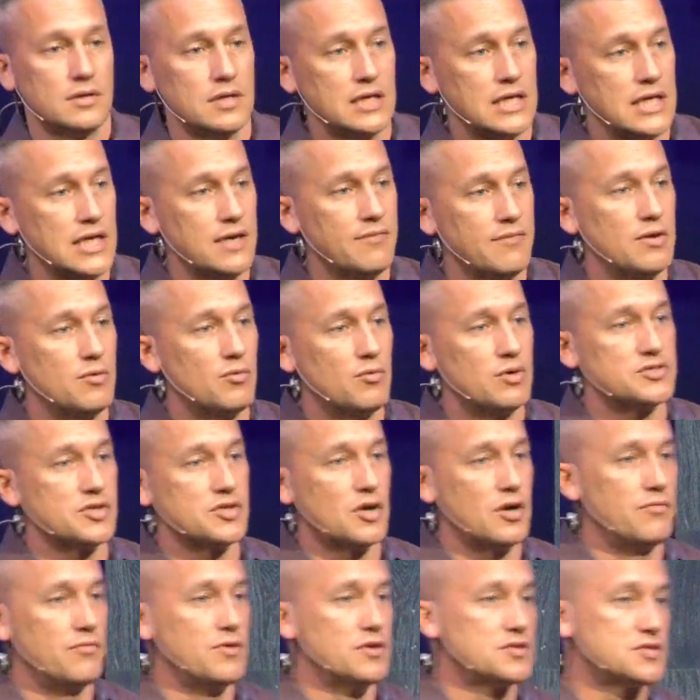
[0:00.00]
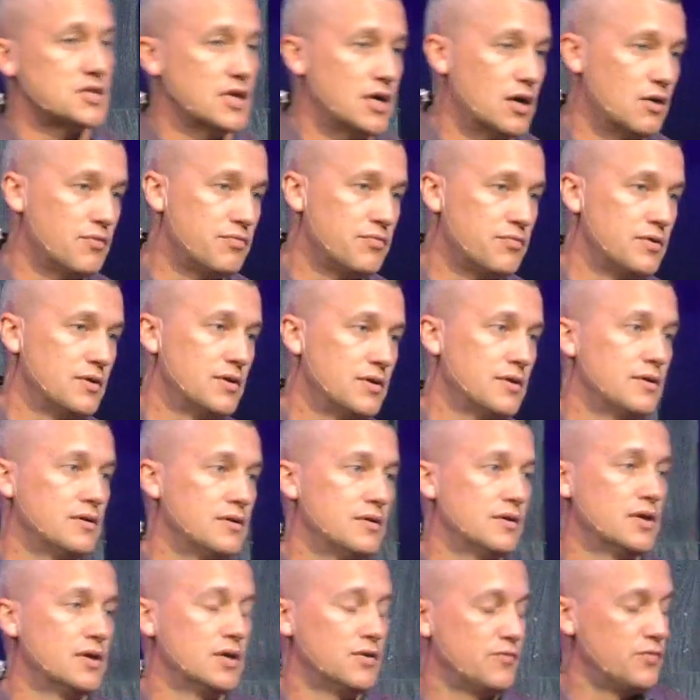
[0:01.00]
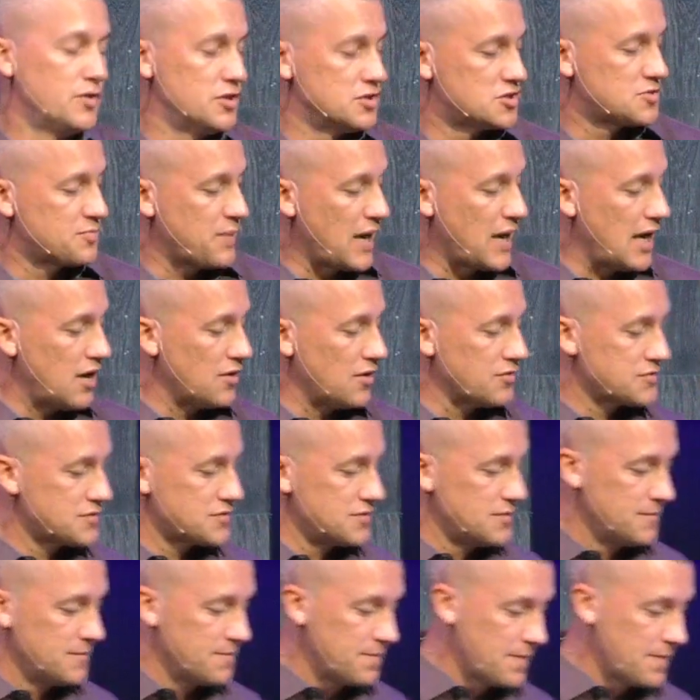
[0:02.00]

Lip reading: Give and reserve yourself for your spouse